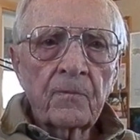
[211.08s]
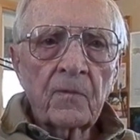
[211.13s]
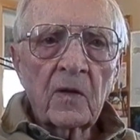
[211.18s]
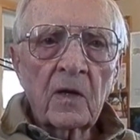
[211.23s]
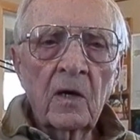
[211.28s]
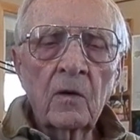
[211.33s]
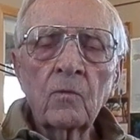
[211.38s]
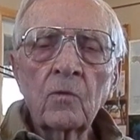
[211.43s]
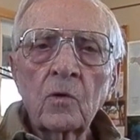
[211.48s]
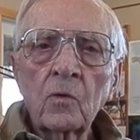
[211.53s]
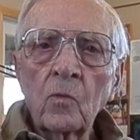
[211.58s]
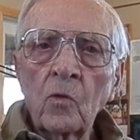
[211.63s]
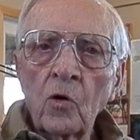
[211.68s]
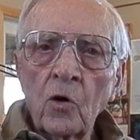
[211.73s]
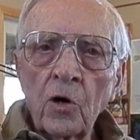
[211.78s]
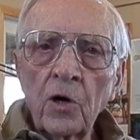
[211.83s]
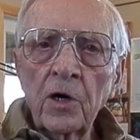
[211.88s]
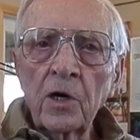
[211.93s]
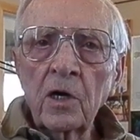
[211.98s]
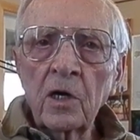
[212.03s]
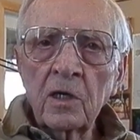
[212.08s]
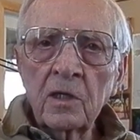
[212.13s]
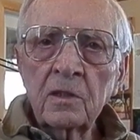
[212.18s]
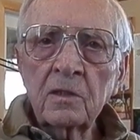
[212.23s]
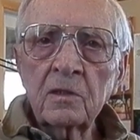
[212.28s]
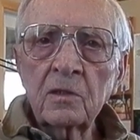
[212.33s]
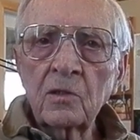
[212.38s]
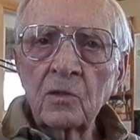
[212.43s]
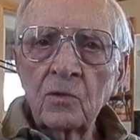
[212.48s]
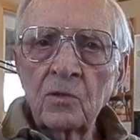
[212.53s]
of what war
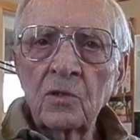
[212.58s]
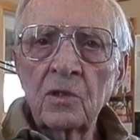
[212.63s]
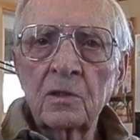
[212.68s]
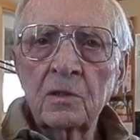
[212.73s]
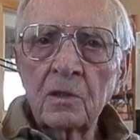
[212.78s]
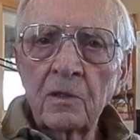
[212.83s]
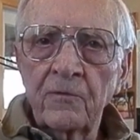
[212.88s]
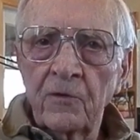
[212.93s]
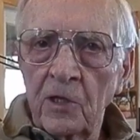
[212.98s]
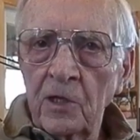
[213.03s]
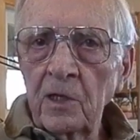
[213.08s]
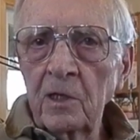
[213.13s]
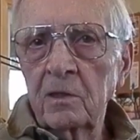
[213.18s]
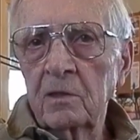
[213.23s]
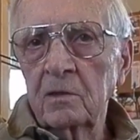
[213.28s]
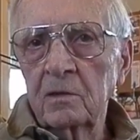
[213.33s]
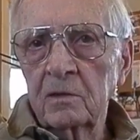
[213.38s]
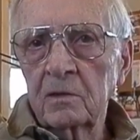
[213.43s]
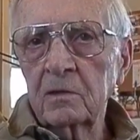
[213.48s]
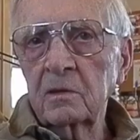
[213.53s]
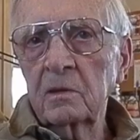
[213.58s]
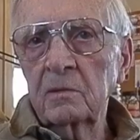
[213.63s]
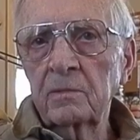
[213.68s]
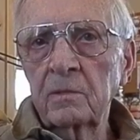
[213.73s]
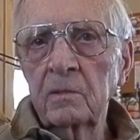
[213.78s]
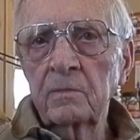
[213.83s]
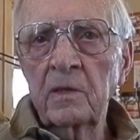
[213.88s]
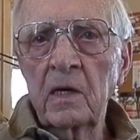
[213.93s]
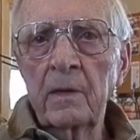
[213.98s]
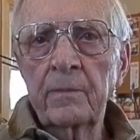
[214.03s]
does to the civilians
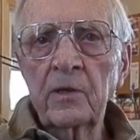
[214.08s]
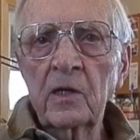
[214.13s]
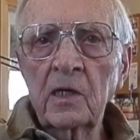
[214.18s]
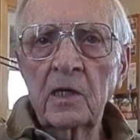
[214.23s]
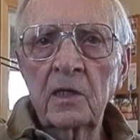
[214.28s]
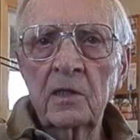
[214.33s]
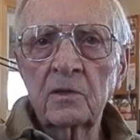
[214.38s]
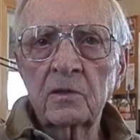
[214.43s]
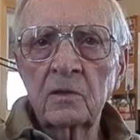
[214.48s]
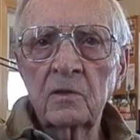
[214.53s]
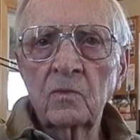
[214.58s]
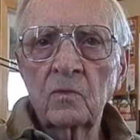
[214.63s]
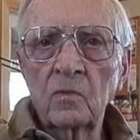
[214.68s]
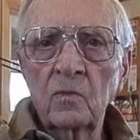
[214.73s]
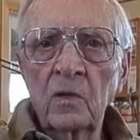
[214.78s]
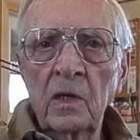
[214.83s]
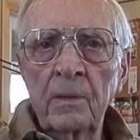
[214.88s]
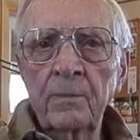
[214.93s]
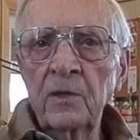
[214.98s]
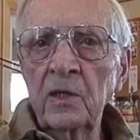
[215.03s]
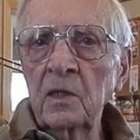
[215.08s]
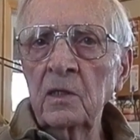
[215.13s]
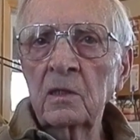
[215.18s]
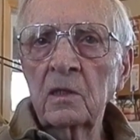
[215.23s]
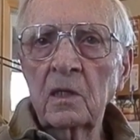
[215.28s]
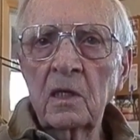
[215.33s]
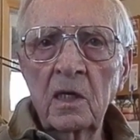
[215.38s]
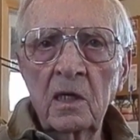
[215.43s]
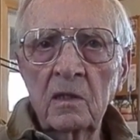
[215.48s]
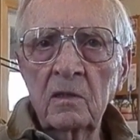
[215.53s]
mm-hmm. population, women
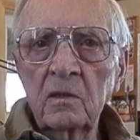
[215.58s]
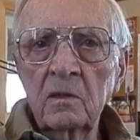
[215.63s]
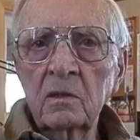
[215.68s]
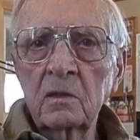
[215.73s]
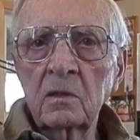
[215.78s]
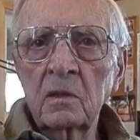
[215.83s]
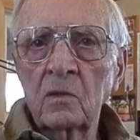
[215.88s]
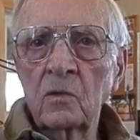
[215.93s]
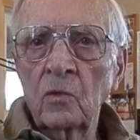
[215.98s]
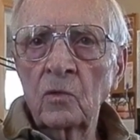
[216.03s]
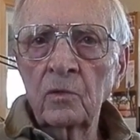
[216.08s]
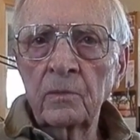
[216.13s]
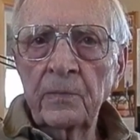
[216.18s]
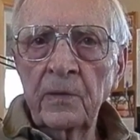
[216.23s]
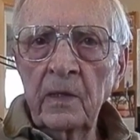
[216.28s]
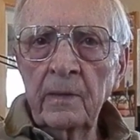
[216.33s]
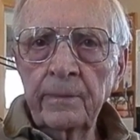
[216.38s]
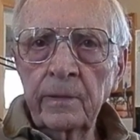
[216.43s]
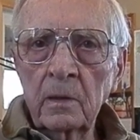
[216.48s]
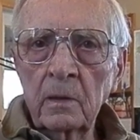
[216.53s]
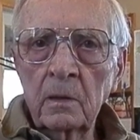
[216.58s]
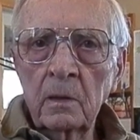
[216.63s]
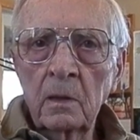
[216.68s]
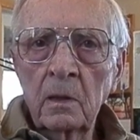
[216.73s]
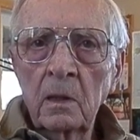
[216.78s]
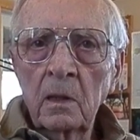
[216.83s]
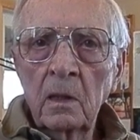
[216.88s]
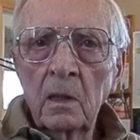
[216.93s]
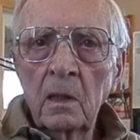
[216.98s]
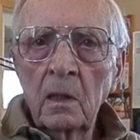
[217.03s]
and kids and old people,
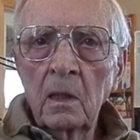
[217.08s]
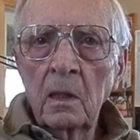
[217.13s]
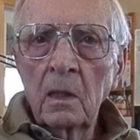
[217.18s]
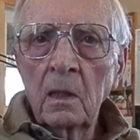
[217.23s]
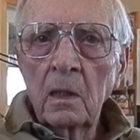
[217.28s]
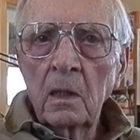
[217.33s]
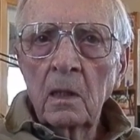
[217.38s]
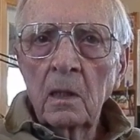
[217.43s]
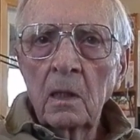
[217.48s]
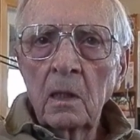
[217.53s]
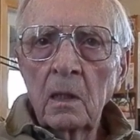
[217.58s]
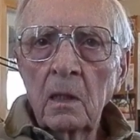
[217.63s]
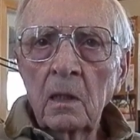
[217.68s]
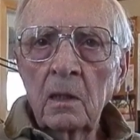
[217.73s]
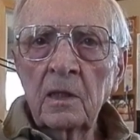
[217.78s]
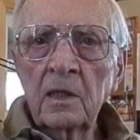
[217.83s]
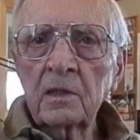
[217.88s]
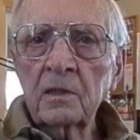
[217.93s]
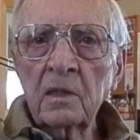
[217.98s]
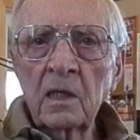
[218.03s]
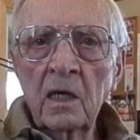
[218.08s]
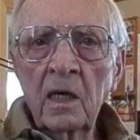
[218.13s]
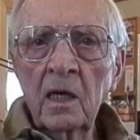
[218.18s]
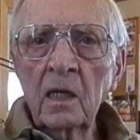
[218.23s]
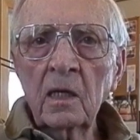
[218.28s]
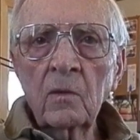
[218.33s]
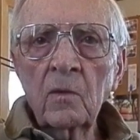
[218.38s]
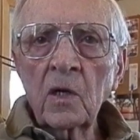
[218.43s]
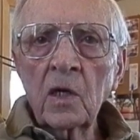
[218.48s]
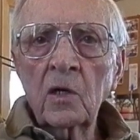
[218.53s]
and they're
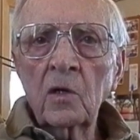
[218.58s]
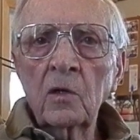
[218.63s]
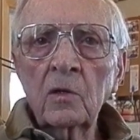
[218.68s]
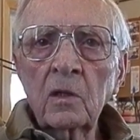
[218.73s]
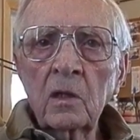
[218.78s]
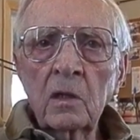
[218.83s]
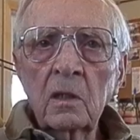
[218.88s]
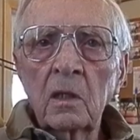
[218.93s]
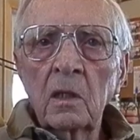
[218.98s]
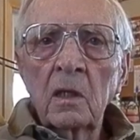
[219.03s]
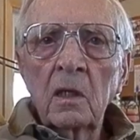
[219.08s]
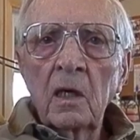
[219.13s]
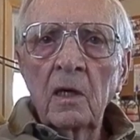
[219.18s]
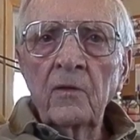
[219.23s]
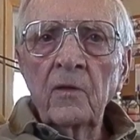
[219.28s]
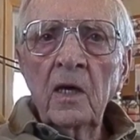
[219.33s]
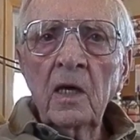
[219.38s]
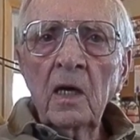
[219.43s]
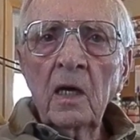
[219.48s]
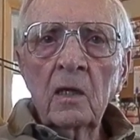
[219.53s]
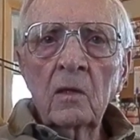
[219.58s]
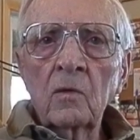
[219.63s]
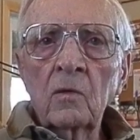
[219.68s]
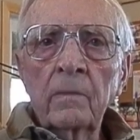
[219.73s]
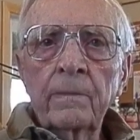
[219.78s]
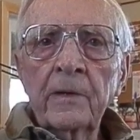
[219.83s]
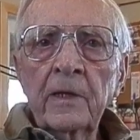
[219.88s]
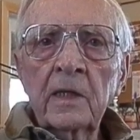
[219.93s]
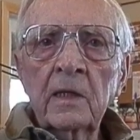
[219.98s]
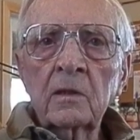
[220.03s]
standing without, and they had no
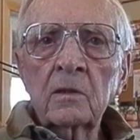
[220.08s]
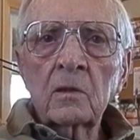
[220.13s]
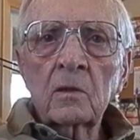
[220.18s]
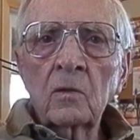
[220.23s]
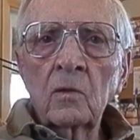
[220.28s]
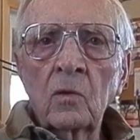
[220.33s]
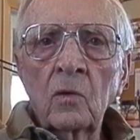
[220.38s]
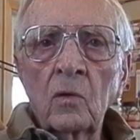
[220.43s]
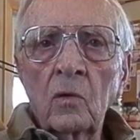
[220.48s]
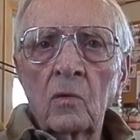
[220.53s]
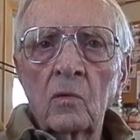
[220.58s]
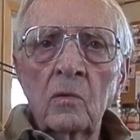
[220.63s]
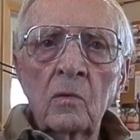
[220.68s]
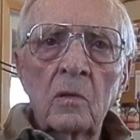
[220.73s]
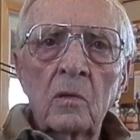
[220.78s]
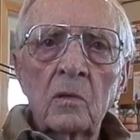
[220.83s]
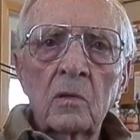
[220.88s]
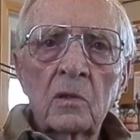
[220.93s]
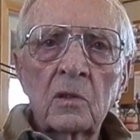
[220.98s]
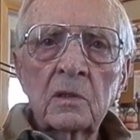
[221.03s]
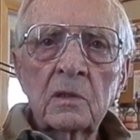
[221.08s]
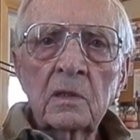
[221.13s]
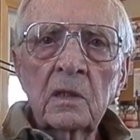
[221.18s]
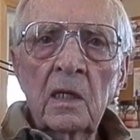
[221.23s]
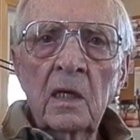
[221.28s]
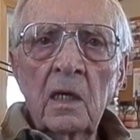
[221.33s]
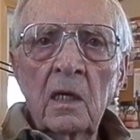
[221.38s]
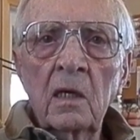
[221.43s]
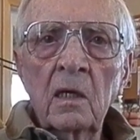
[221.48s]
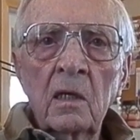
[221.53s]
place to go to
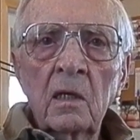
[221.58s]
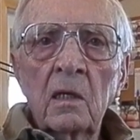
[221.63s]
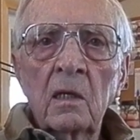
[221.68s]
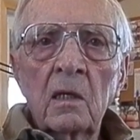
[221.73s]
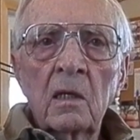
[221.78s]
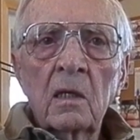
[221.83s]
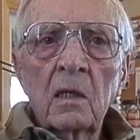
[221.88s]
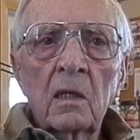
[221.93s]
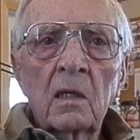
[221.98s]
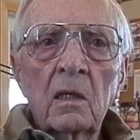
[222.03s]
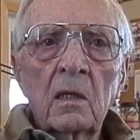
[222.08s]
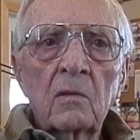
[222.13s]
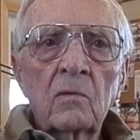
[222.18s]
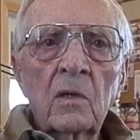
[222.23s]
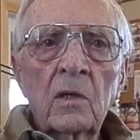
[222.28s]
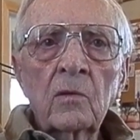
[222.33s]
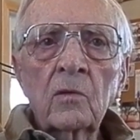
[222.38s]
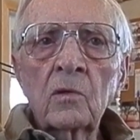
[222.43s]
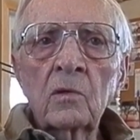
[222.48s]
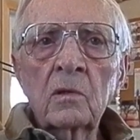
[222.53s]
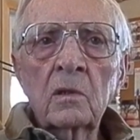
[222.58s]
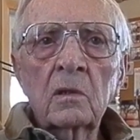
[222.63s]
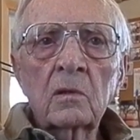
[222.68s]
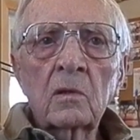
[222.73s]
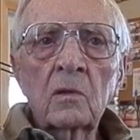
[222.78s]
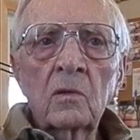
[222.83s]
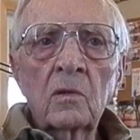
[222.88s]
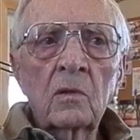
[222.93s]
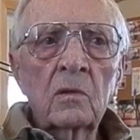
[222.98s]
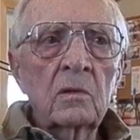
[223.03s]
say, I'm going to
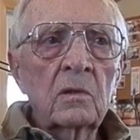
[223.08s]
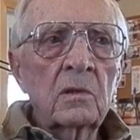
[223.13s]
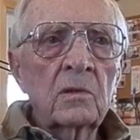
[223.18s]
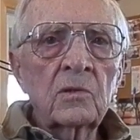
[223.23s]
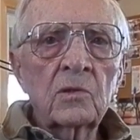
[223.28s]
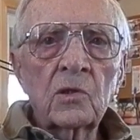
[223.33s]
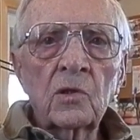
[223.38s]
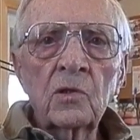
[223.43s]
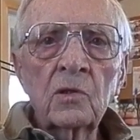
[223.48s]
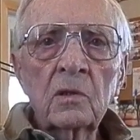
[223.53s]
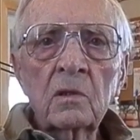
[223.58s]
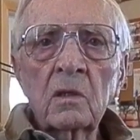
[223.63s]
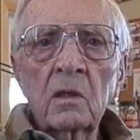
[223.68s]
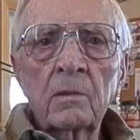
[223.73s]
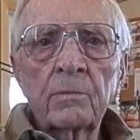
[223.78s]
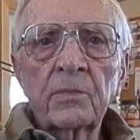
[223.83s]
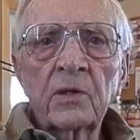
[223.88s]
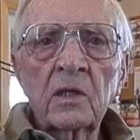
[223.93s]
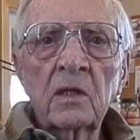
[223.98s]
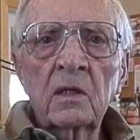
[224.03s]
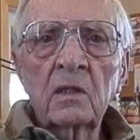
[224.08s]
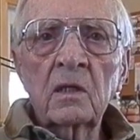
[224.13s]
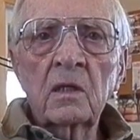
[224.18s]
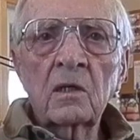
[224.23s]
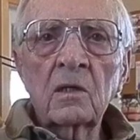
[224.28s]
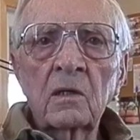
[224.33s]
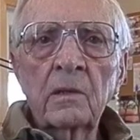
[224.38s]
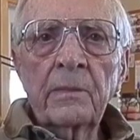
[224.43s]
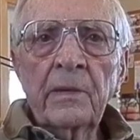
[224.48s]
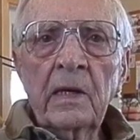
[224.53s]
go to the insurance company and they're
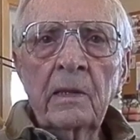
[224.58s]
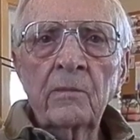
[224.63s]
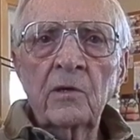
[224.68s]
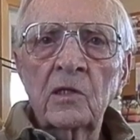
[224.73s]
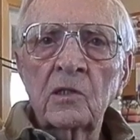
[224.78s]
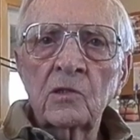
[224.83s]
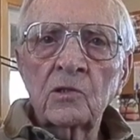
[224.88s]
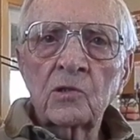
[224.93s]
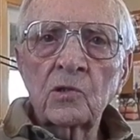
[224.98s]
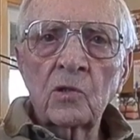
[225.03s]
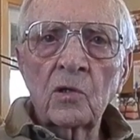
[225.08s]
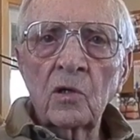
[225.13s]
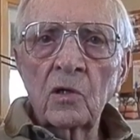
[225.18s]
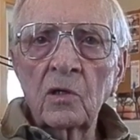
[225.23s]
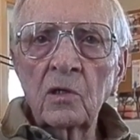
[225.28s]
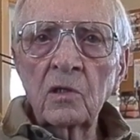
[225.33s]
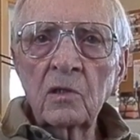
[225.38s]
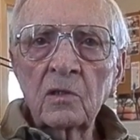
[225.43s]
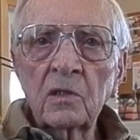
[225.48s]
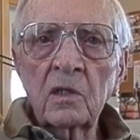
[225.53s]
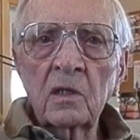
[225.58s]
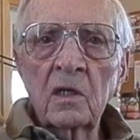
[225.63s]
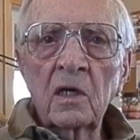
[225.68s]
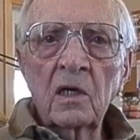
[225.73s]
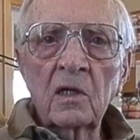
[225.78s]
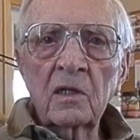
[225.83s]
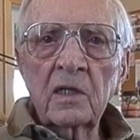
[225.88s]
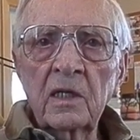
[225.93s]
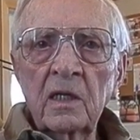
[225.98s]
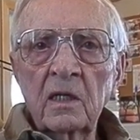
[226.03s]
going to pay me insurance and
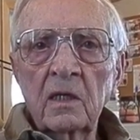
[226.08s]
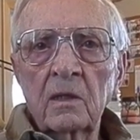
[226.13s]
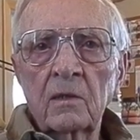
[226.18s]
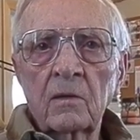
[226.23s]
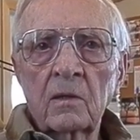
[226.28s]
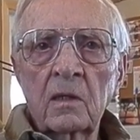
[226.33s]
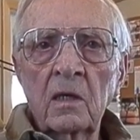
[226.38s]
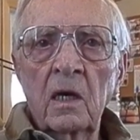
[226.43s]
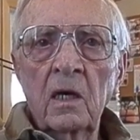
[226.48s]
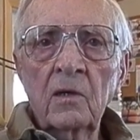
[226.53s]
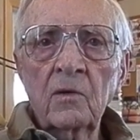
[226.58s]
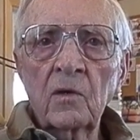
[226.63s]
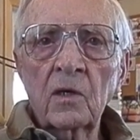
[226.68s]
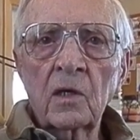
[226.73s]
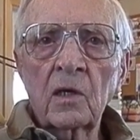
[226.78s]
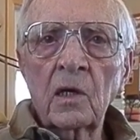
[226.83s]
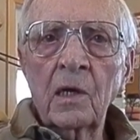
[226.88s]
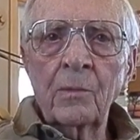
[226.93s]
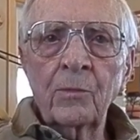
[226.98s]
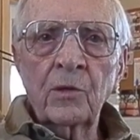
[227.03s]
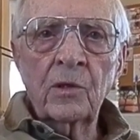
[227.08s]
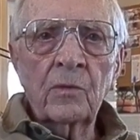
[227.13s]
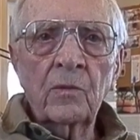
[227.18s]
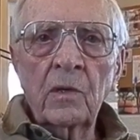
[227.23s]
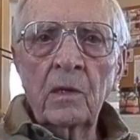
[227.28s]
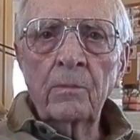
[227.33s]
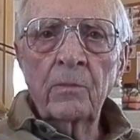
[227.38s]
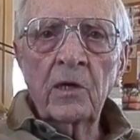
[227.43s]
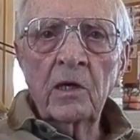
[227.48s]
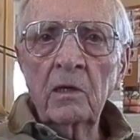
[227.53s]
I'll get a contractor coming and
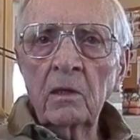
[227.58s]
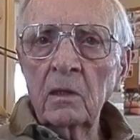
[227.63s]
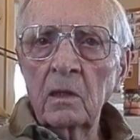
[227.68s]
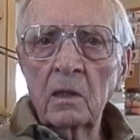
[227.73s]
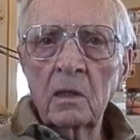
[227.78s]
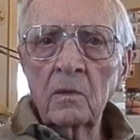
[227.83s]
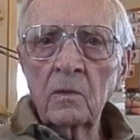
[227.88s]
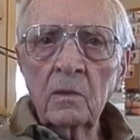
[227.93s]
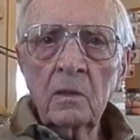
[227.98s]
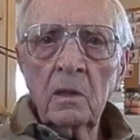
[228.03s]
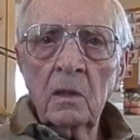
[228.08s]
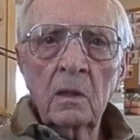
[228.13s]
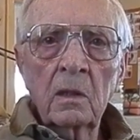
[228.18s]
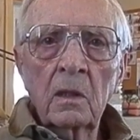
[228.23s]
rebuild there.